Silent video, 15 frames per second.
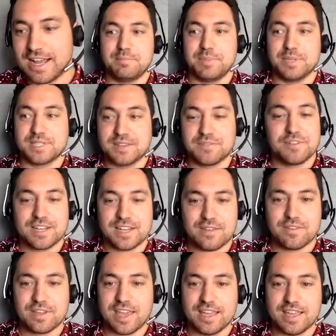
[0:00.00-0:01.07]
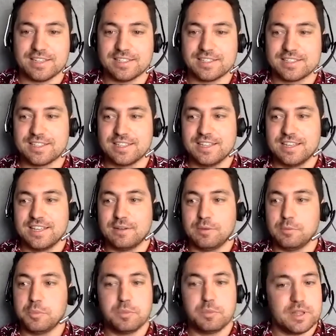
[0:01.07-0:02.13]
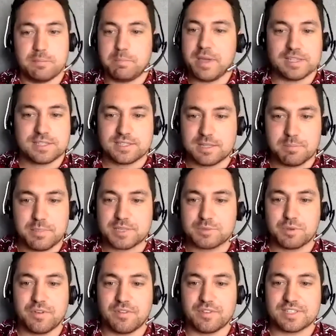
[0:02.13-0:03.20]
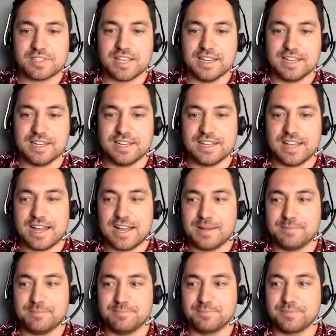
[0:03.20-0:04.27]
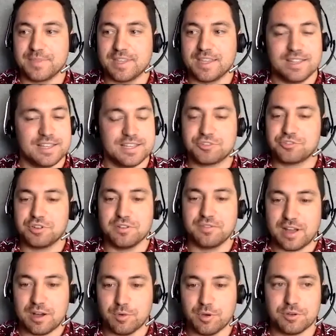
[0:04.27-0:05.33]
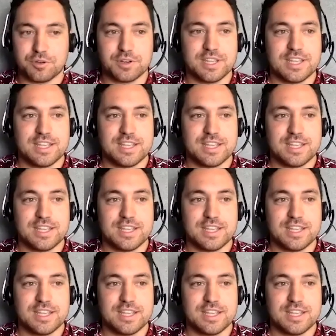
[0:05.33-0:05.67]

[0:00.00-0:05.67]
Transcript: Pacific navigators are the best we've ever seen in the history of our world.